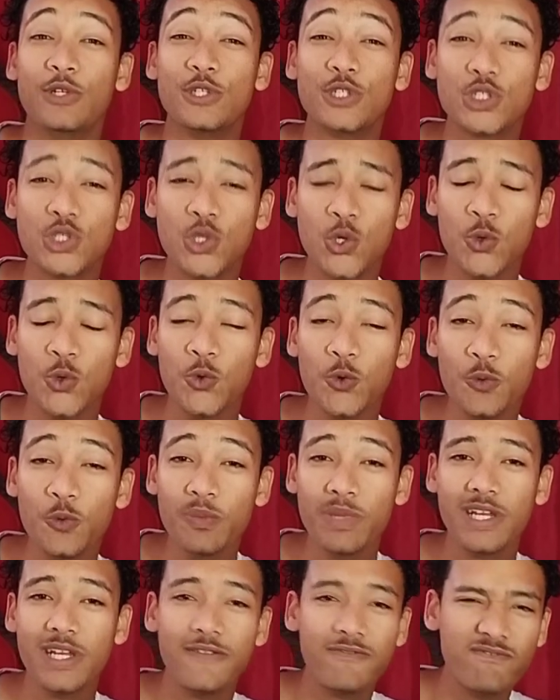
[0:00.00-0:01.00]
the
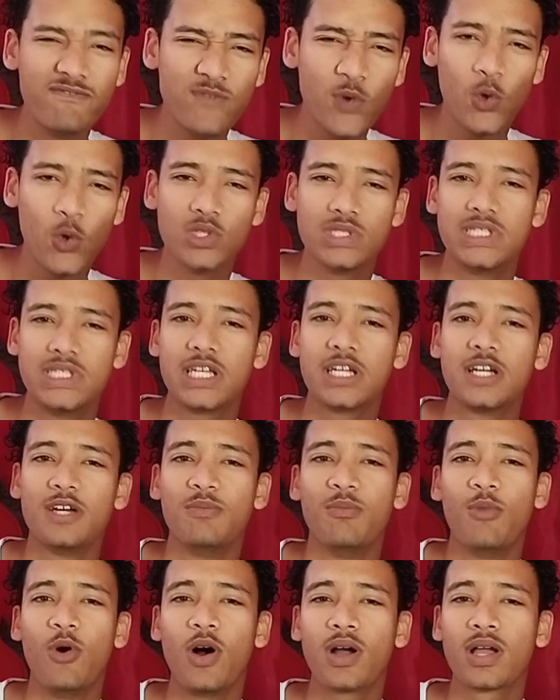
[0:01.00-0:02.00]
2-minute
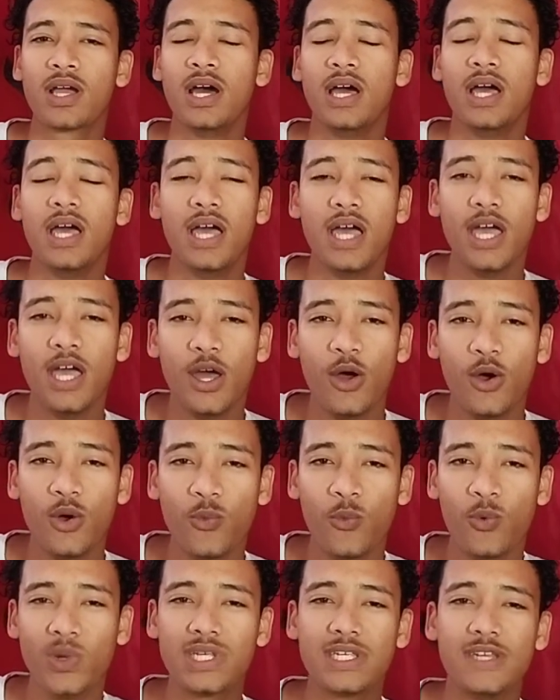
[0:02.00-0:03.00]
4-second mark
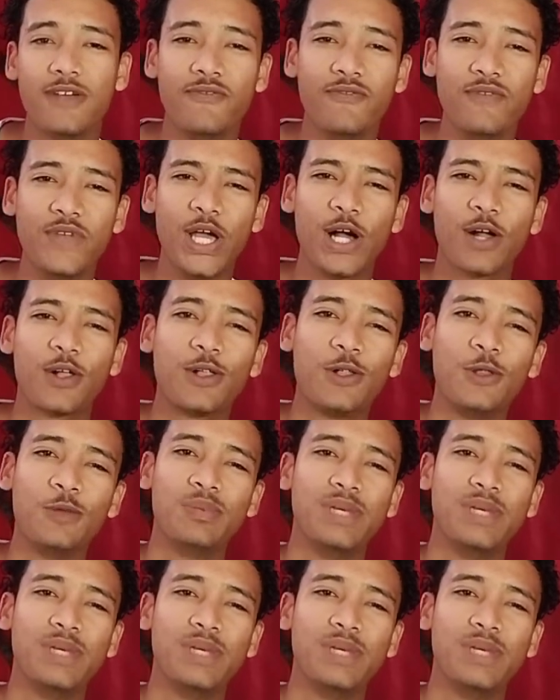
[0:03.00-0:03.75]
with the vehicle